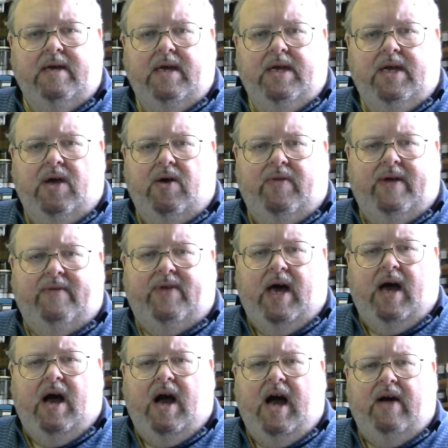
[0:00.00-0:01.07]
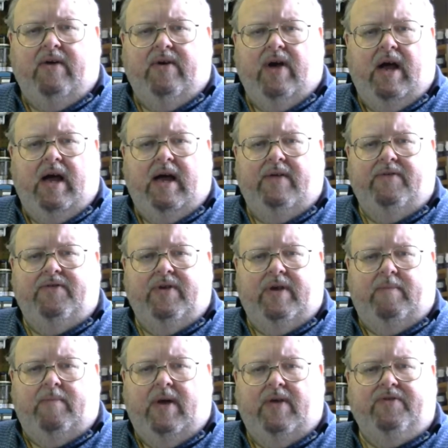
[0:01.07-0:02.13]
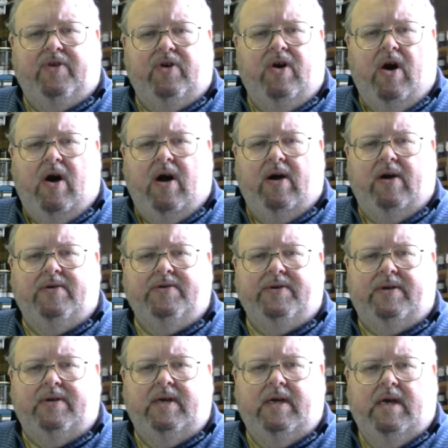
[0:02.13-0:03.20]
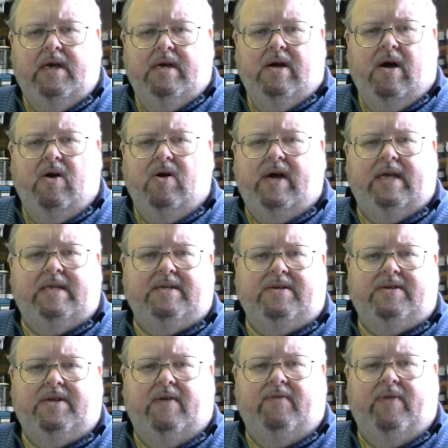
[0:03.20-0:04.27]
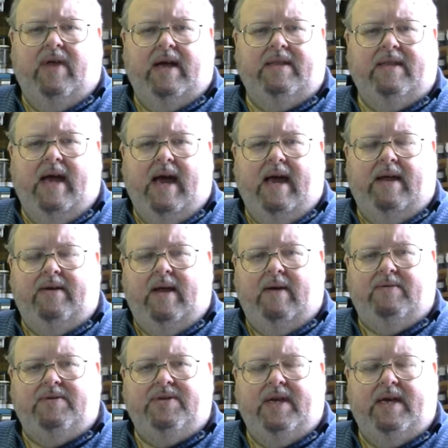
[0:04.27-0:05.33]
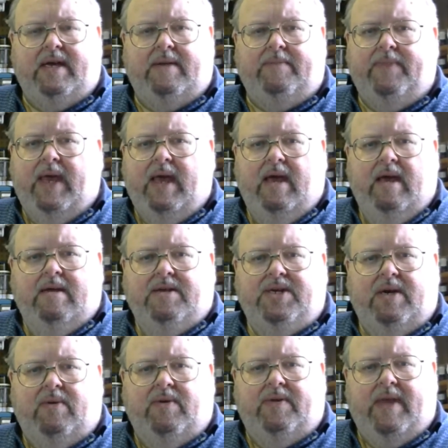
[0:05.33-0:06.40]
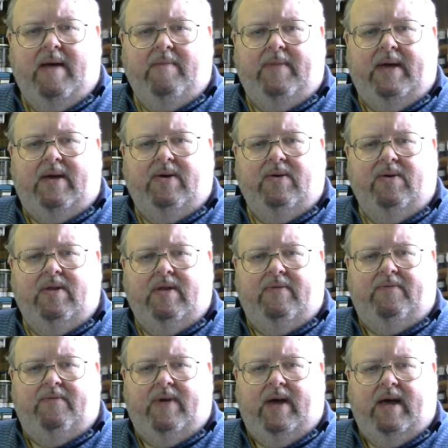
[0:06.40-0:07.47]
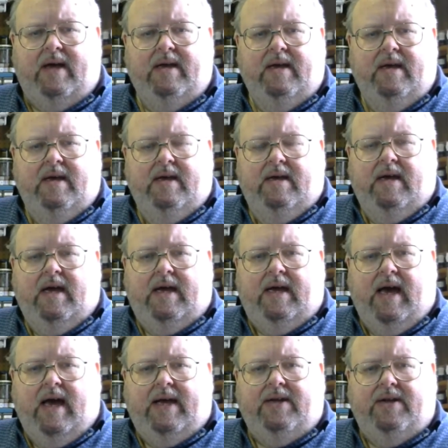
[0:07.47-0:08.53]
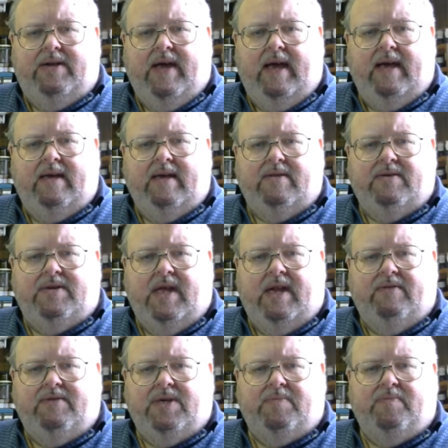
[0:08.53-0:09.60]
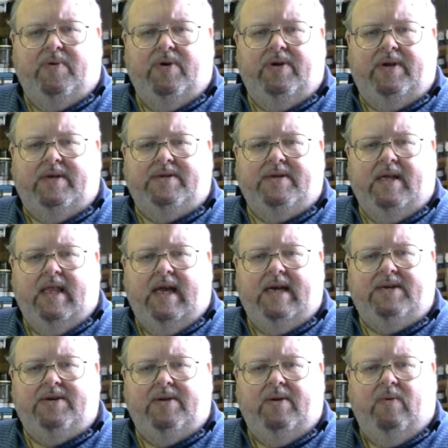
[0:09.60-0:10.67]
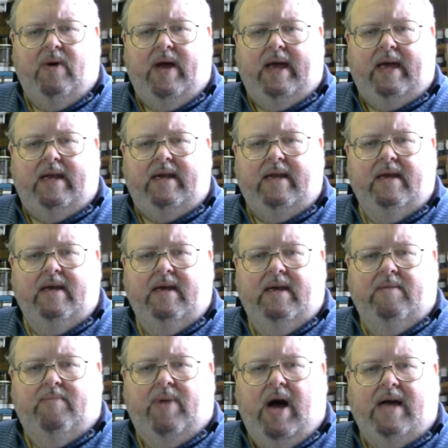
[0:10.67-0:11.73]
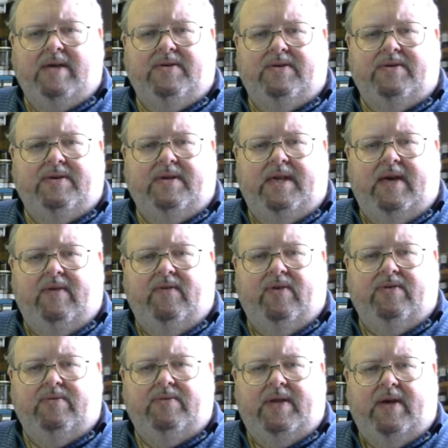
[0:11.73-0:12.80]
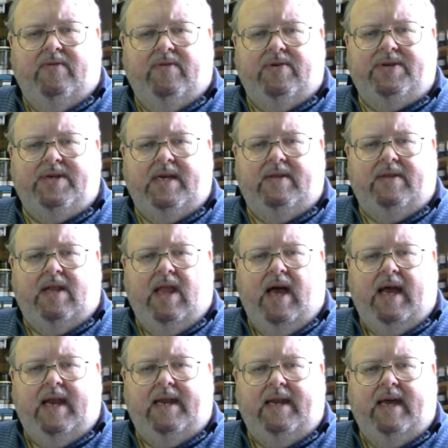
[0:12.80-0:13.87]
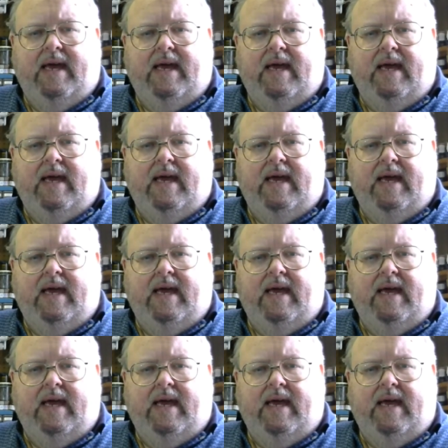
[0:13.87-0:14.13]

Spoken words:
you know, they've got hot rods and muscle cars and all kinds of stuff like that. And I was thinking, gee, wouldn't that be cool if a guy could take, instead of just putting his collection away in boxes and never seeing the light of day